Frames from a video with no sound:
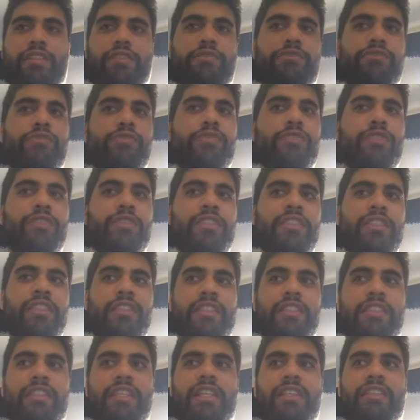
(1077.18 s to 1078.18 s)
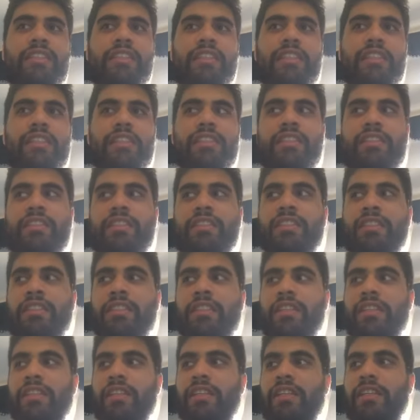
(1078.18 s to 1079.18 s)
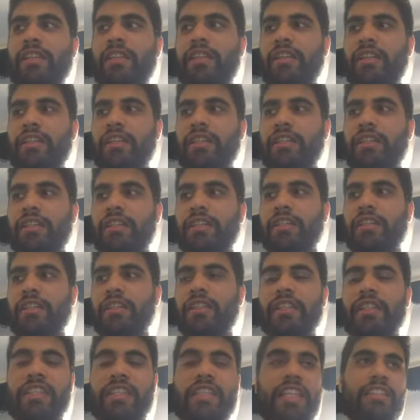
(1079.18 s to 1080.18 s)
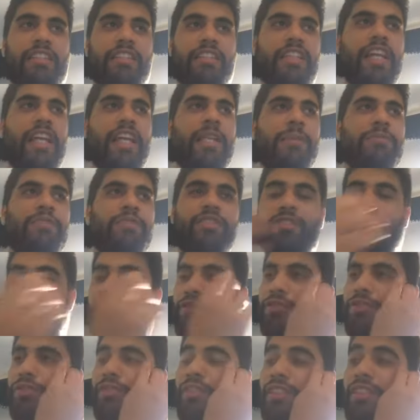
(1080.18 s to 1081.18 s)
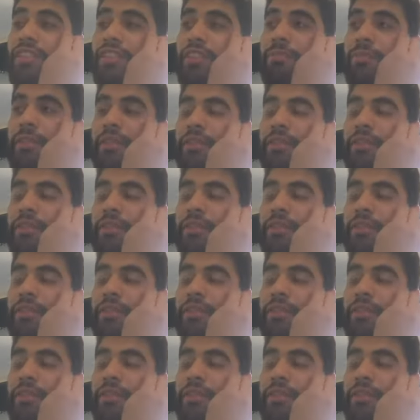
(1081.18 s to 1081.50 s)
food that is that helps the students,